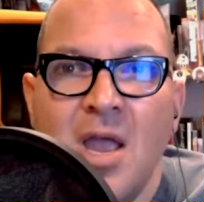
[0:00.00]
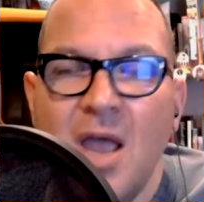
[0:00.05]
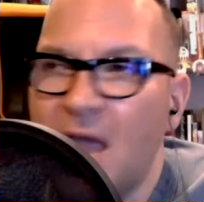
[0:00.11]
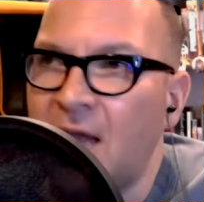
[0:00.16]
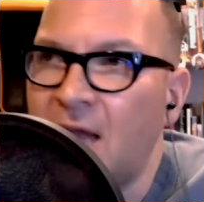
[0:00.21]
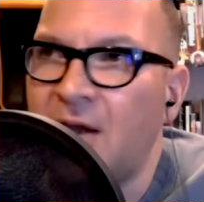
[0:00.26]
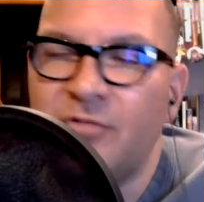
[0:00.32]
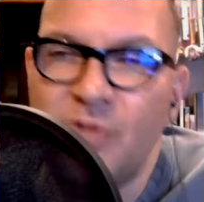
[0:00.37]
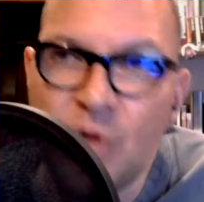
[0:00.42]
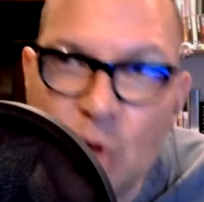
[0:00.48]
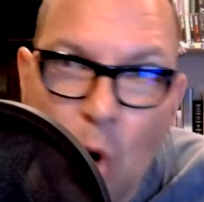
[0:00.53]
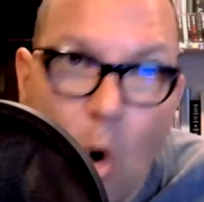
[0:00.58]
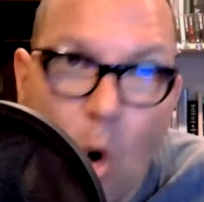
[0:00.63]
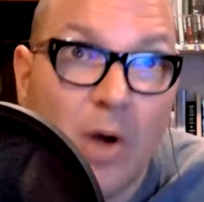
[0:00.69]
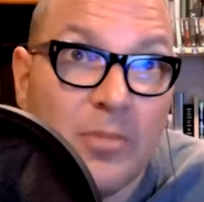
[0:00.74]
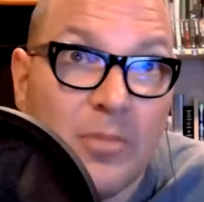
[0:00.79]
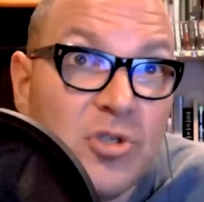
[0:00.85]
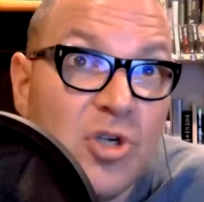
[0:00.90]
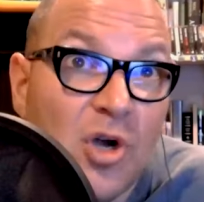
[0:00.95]
And if
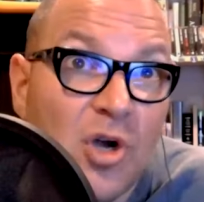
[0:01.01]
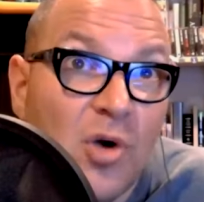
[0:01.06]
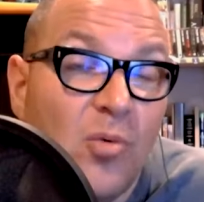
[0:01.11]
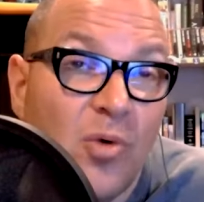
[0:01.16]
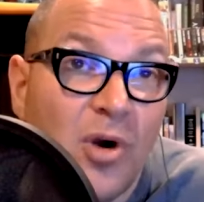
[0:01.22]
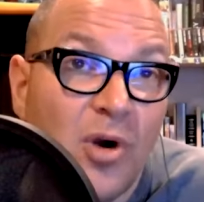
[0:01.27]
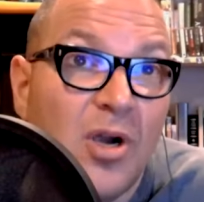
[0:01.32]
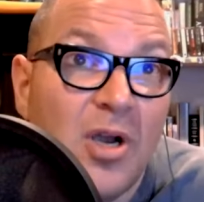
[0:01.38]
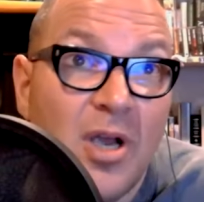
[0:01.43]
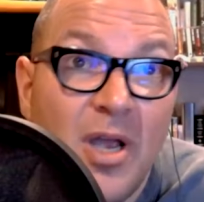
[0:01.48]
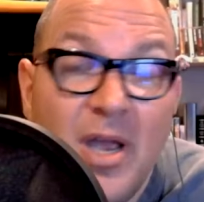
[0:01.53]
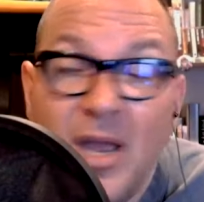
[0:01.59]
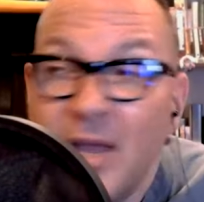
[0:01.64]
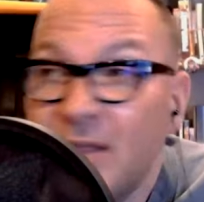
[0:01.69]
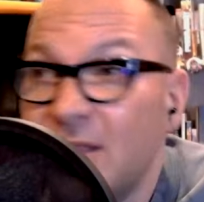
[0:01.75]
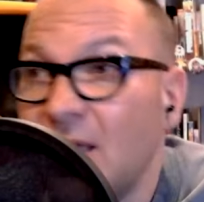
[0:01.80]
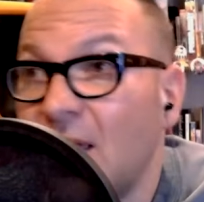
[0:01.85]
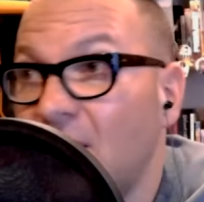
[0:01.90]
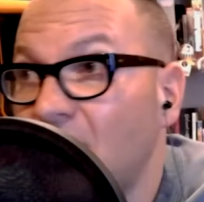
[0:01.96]
norms don't work,
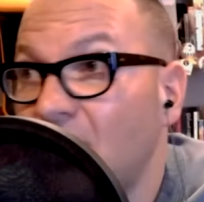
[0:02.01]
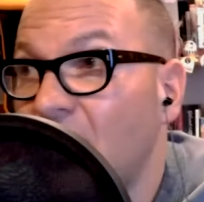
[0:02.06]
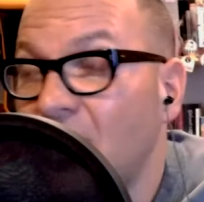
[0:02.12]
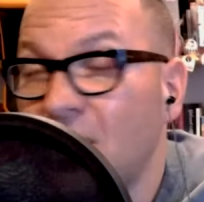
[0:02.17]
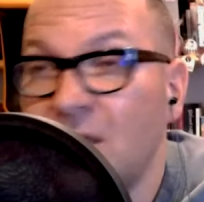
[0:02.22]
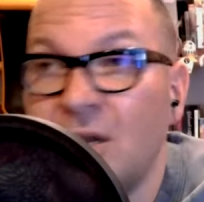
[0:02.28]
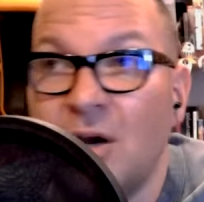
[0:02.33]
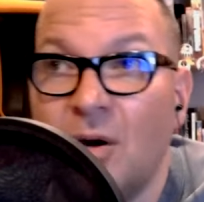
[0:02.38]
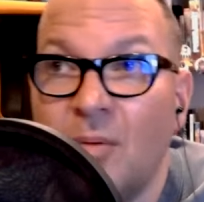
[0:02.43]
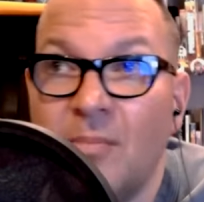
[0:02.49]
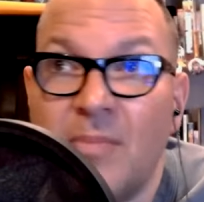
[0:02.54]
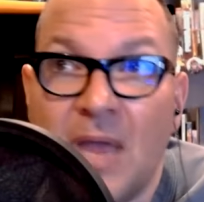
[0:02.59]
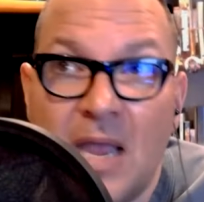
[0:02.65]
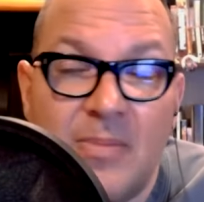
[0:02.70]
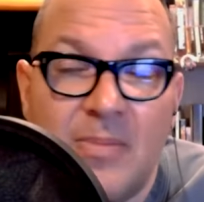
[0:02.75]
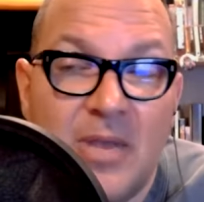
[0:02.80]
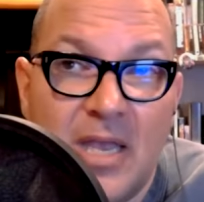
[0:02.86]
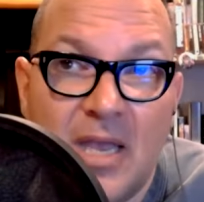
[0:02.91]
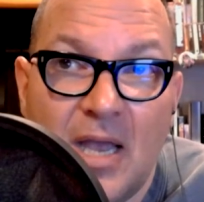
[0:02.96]
then you know
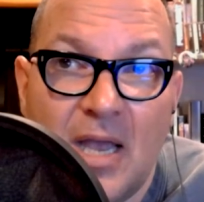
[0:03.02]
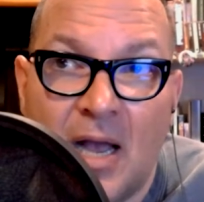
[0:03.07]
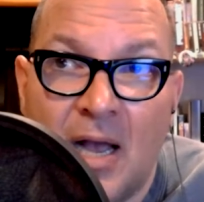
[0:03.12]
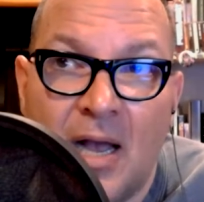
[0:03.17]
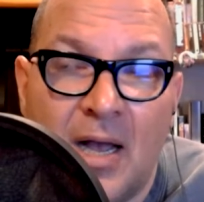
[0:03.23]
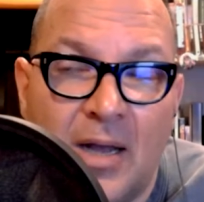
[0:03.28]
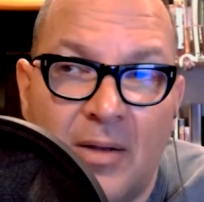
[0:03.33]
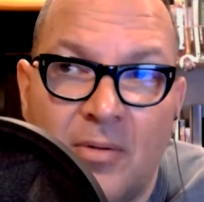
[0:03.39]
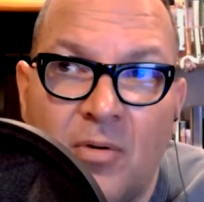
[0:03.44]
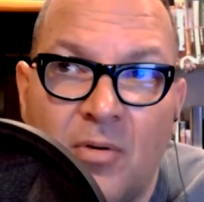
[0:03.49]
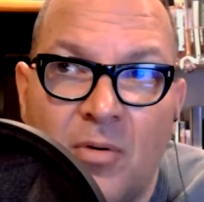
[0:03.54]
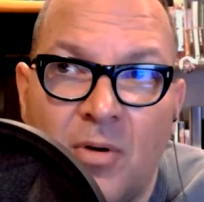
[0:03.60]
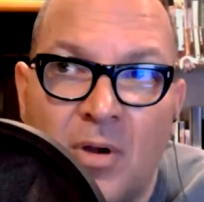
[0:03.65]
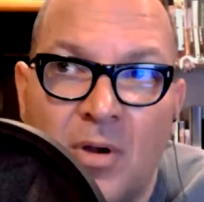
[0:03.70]
maybe uh,